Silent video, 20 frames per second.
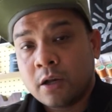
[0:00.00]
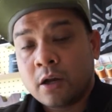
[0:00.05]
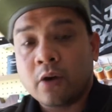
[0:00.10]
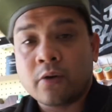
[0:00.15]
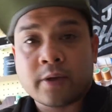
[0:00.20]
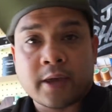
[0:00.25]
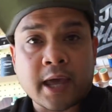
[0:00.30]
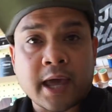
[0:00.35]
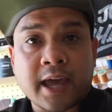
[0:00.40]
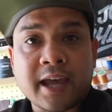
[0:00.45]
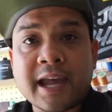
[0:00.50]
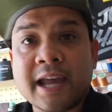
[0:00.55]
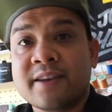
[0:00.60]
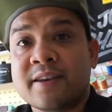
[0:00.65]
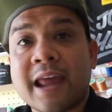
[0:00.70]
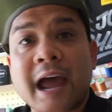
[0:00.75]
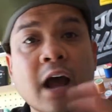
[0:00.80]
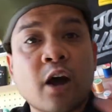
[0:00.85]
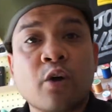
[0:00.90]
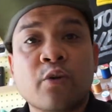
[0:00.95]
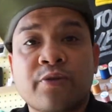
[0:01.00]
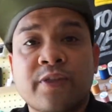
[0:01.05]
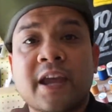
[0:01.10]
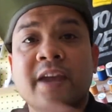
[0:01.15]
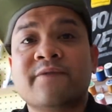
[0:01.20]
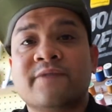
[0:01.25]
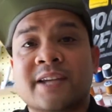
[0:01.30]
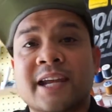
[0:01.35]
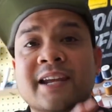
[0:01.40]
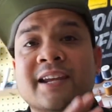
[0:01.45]
Okay, and now
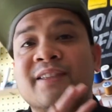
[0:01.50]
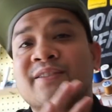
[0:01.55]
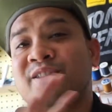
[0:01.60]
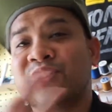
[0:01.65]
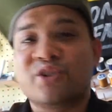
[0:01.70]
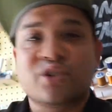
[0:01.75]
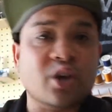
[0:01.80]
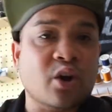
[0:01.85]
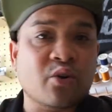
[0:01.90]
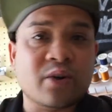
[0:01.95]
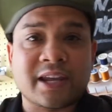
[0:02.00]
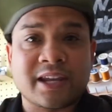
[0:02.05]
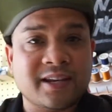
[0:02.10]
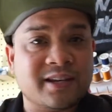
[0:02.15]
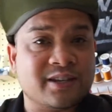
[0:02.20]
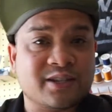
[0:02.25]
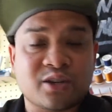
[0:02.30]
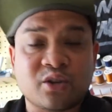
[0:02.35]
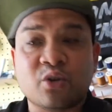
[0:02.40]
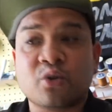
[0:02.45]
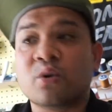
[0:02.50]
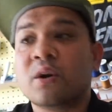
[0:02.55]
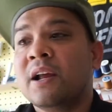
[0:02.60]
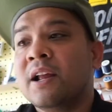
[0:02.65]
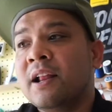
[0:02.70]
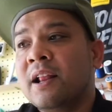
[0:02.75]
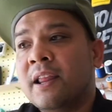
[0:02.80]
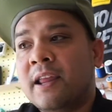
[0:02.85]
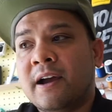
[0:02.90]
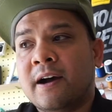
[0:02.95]
they've taken the joke in
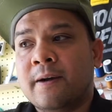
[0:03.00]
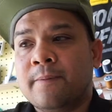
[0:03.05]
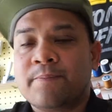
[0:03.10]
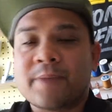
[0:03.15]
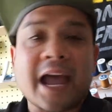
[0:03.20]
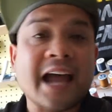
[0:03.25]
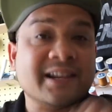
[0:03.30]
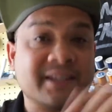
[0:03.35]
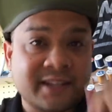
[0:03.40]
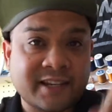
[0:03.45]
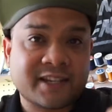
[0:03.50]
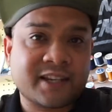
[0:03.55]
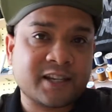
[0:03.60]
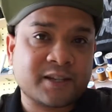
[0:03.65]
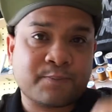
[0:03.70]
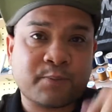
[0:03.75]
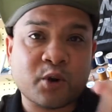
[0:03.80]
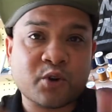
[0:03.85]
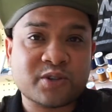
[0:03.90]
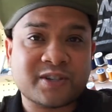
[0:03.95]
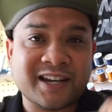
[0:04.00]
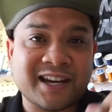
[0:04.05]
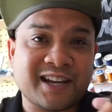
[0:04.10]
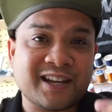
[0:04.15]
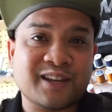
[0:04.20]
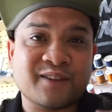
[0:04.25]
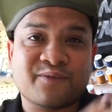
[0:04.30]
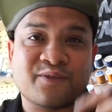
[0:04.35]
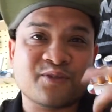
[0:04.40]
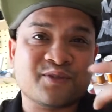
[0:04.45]
um, as this is post
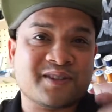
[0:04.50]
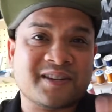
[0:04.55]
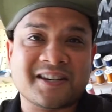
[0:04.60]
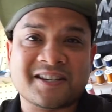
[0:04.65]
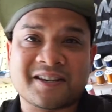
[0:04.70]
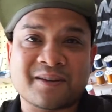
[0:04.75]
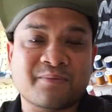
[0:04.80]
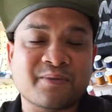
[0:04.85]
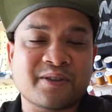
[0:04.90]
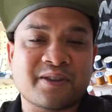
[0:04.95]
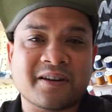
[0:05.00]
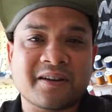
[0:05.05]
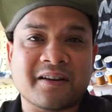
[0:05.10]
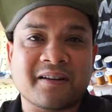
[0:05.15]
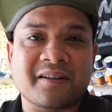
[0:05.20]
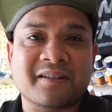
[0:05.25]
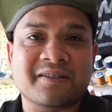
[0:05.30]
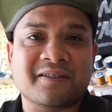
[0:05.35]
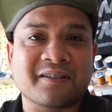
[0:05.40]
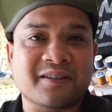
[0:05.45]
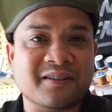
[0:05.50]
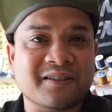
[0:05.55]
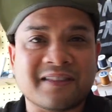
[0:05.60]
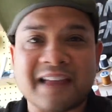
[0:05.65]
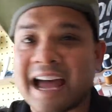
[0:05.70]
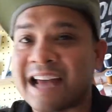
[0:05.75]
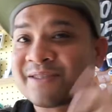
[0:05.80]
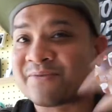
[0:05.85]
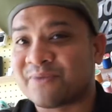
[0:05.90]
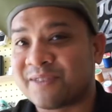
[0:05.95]
dating. If you see some of their their
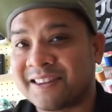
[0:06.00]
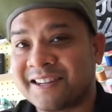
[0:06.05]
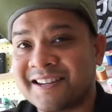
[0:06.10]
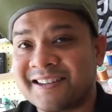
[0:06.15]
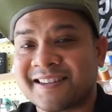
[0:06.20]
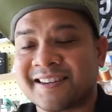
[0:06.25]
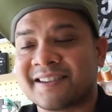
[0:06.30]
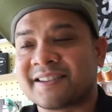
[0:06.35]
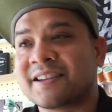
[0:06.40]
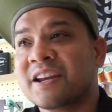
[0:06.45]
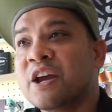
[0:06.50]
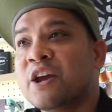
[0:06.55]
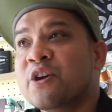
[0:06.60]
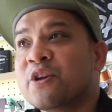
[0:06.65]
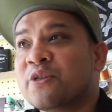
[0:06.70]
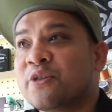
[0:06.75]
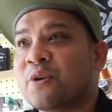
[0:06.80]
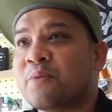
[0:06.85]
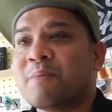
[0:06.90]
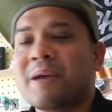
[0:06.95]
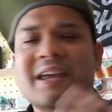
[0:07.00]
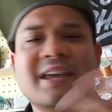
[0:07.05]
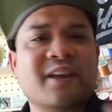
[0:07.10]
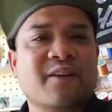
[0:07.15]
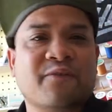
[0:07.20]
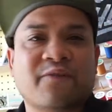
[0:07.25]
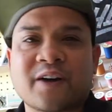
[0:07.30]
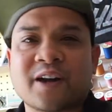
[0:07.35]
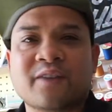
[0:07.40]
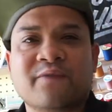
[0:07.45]
last releases, they're
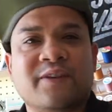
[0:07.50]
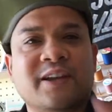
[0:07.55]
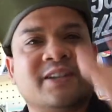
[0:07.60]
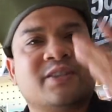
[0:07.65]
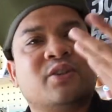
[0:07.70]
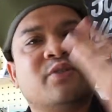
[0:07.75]
making fun of it.